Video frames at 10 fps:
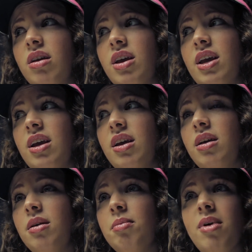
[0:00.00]

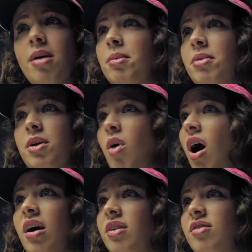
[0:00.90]
He probably
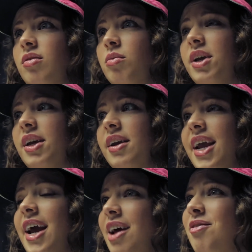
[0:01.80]
walked. We
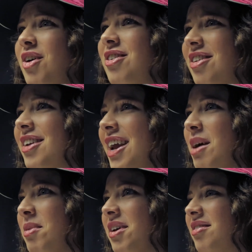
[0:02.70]
can't have cars on
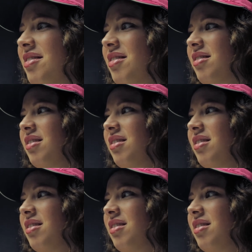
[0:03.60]
campus.